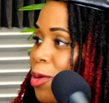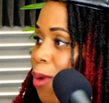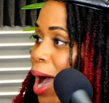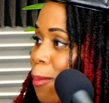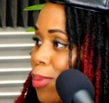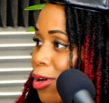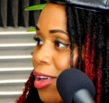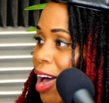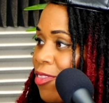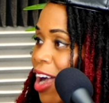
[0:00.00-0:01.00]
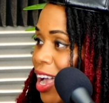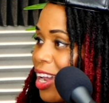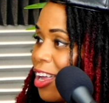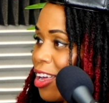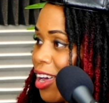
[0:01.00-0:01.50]
rhyme book after I get
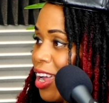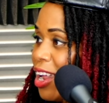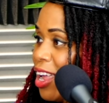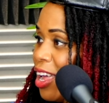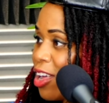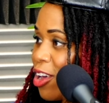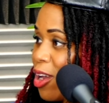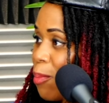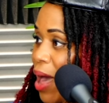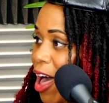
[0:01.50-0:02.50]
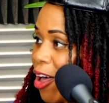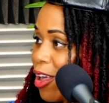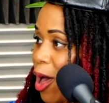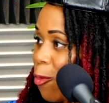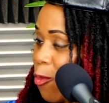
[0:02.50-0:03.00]
a good, yeah. good amount,
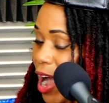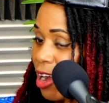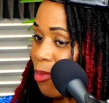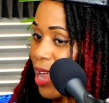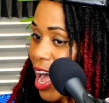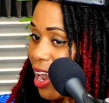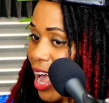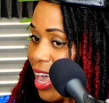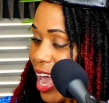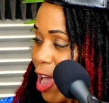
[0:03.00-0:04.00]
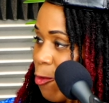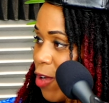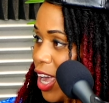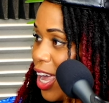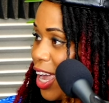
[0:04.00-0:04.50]
write them down like
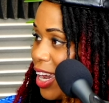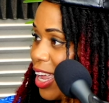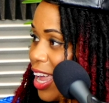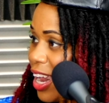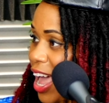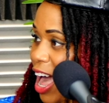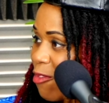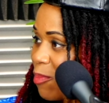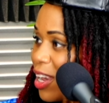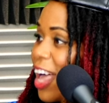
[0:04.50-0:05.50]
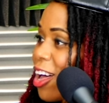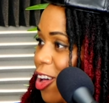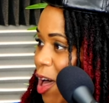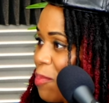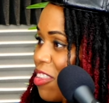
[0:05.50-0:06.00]
handwritten yeah. and then have them in like a
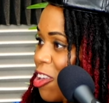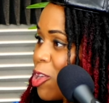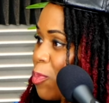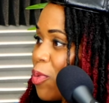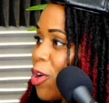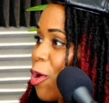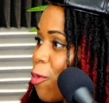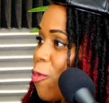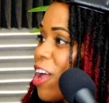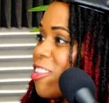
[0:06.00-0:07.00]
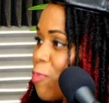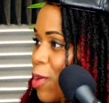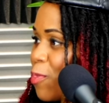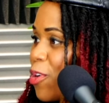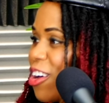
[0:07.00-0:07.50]
composition book, mm-hmm. recipe
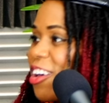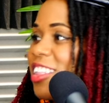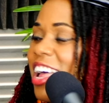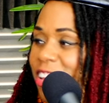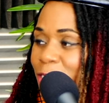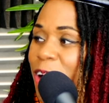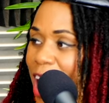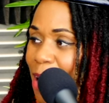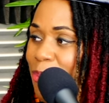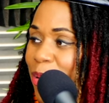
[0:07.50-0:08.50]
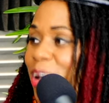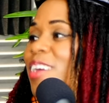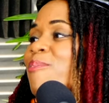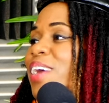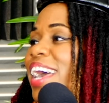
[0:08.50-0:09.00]
book. That's a rhyme book. Yeah.
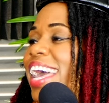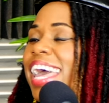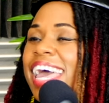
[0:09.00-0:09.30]
But,